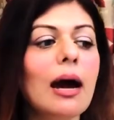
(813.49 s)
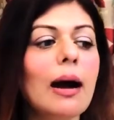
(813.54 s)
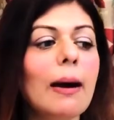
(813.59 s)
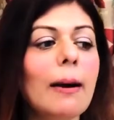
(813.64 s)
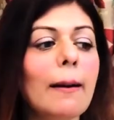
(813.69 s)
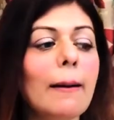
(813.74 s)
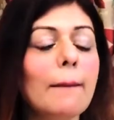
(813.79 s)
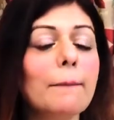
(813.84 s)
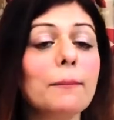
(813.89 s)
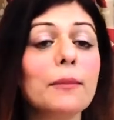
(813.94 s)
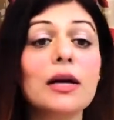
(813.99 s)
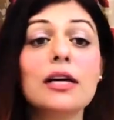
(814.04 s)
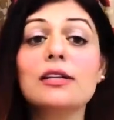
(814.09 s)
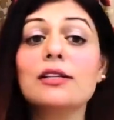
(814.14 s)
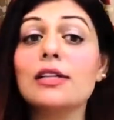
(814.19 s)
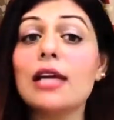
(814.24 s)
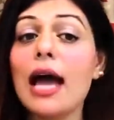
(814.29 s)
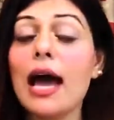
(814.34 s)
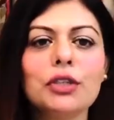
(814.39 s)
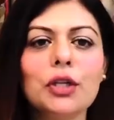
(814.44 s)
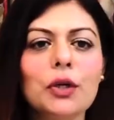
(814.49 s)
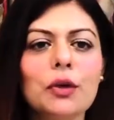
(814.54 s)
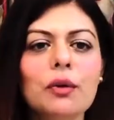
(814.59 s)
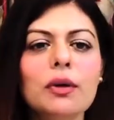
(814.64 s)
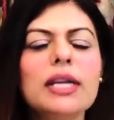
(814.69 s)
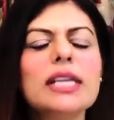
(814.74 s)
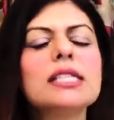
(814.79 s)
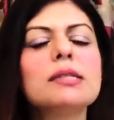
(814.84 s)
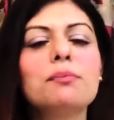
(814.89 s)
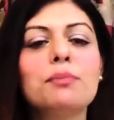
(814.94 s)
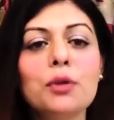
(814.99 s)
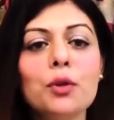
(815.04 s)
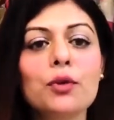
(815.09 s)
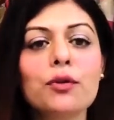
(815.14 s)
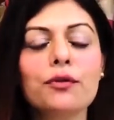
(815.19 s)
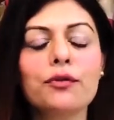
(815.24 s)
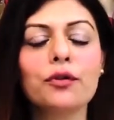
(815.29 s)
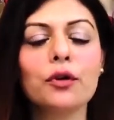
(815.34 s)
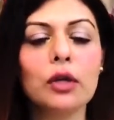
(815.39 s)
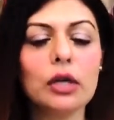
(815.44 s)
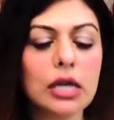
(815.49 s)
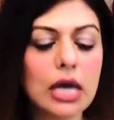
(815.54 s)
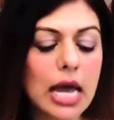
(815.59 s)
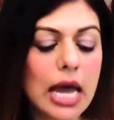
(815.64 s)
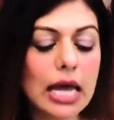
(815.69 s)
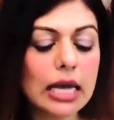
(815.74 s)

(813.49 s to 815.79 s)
You know, it's beautiful.